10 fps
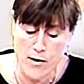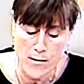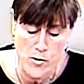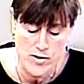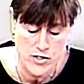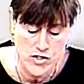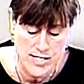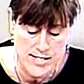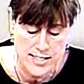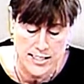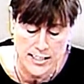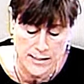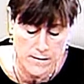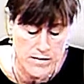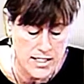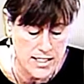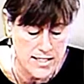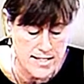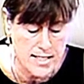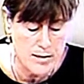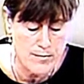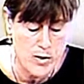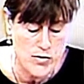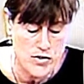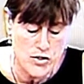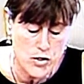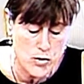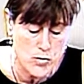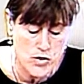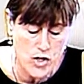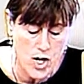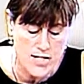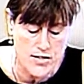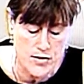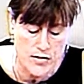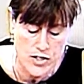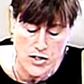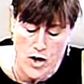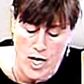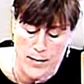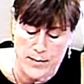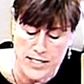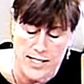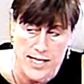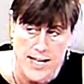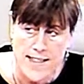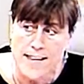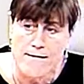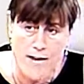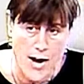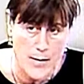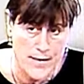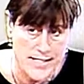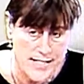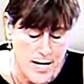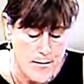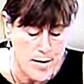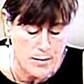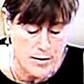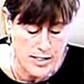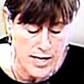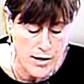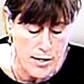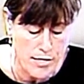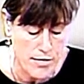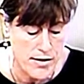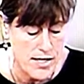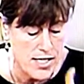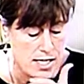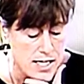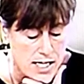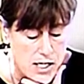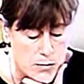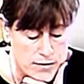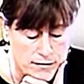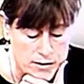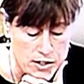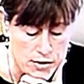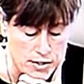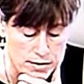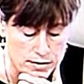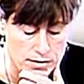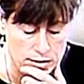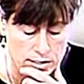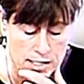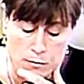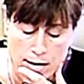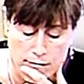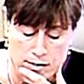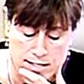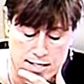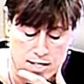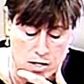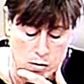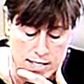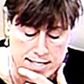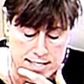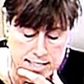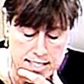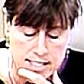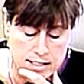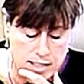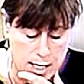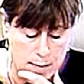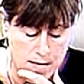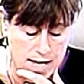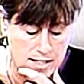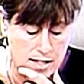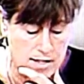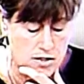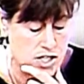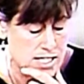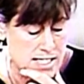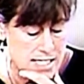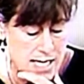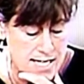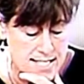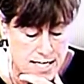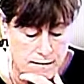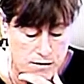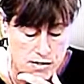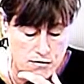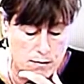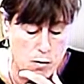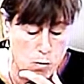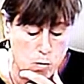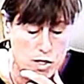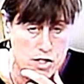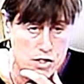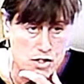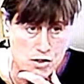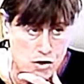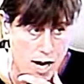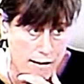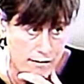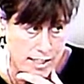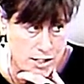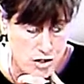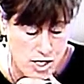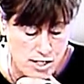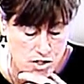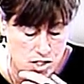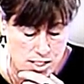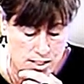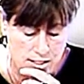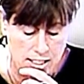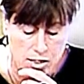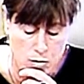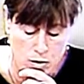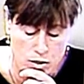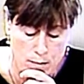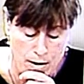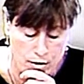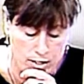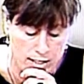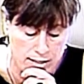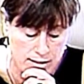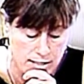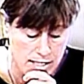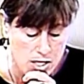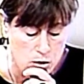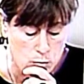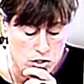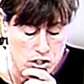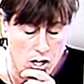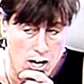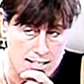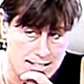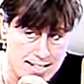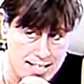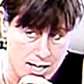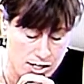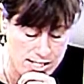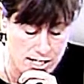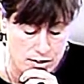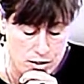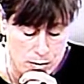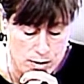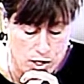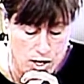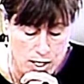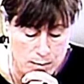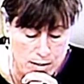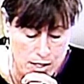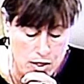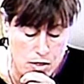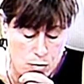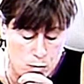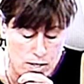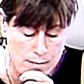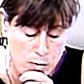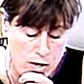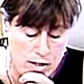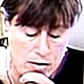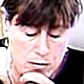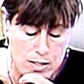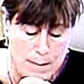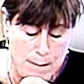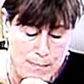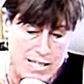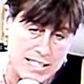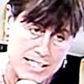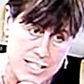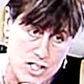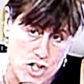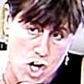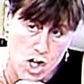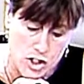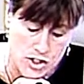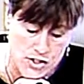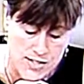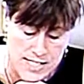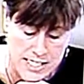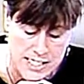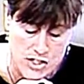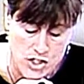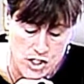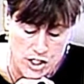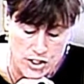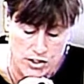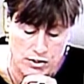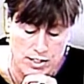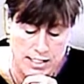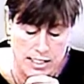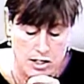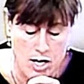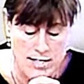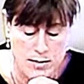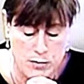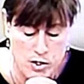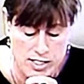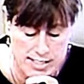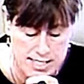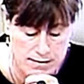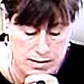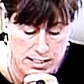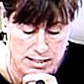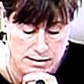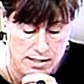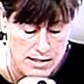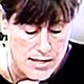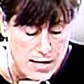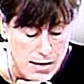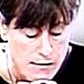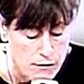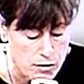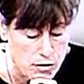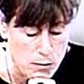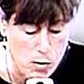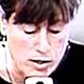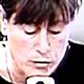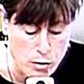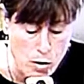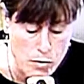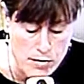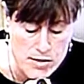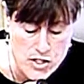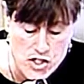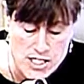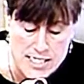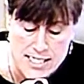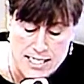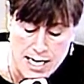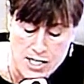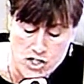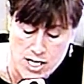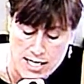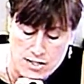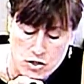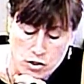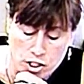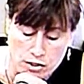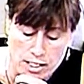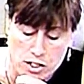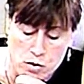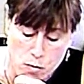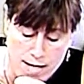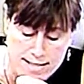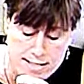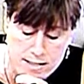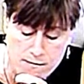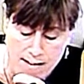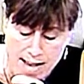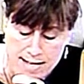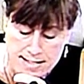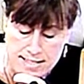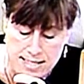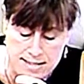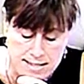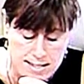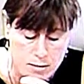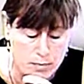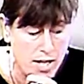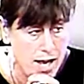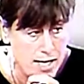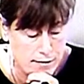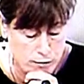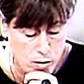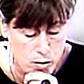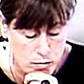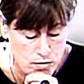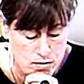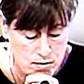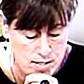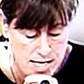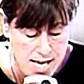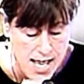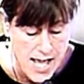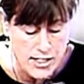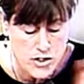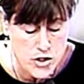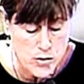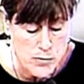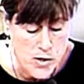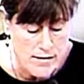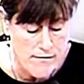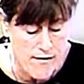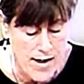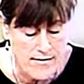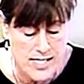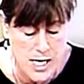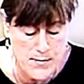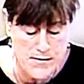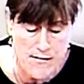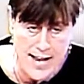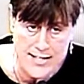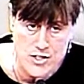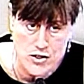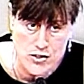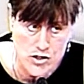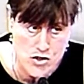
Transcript: more than just an inconvenience. It imposes huge costs on the economy, the environment, and public health. He referenced the OECD claim that the GTA suffers from the worst traffic congestion in North America, which costs the Ontario economy $3.3 billion each year in lost productivity. Furthermore, growth in the GTHA is occurring twice as fast as the supply of roads and 2.5 times faster than